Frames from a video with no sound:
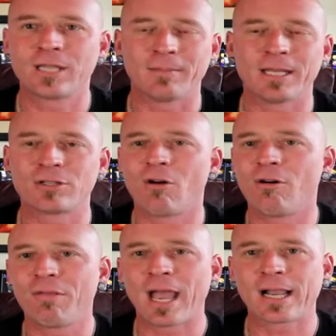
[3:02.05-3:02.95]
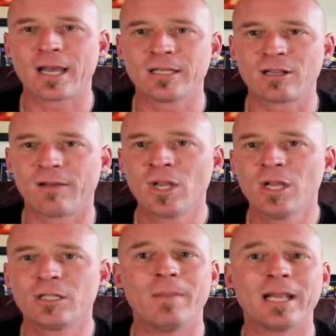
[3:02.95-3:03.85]
statements, all that kind of
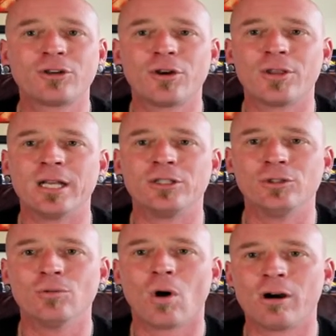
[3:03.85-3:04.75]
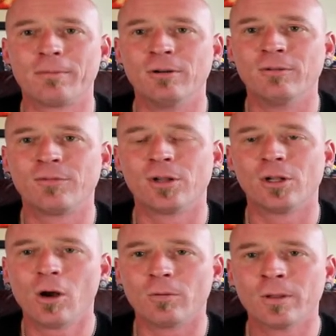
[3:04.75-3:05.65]
stuff to make sure that you are approved for the
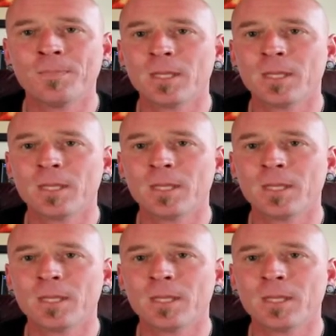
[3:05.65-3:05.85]
loan.